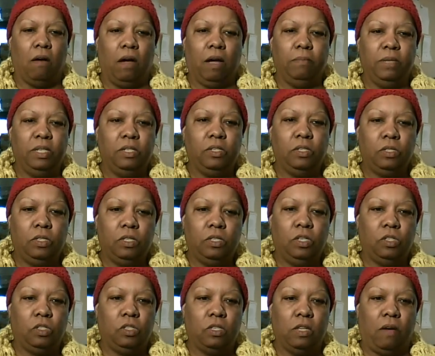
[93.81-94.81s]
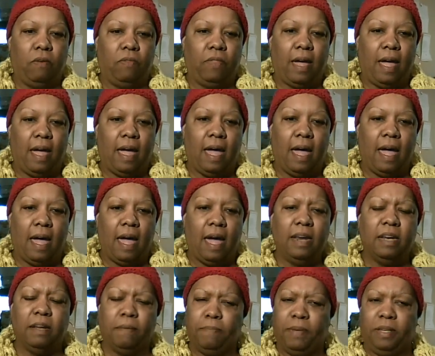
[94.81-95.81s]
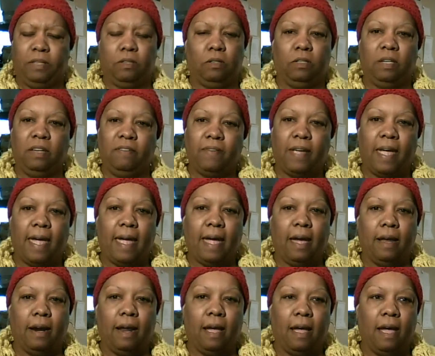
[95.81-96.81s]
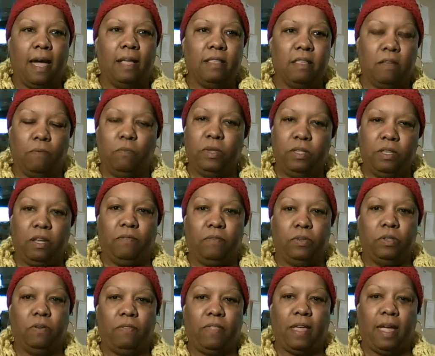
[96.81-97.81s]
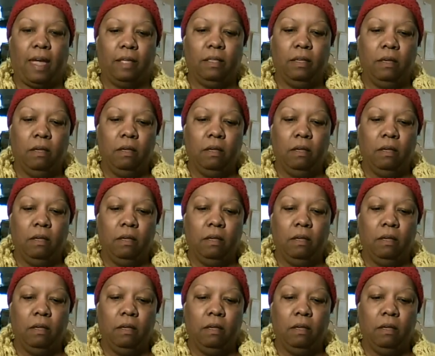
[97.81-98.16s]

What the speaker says: I mean, just know that I didn't mean to leave you out. I would never do that.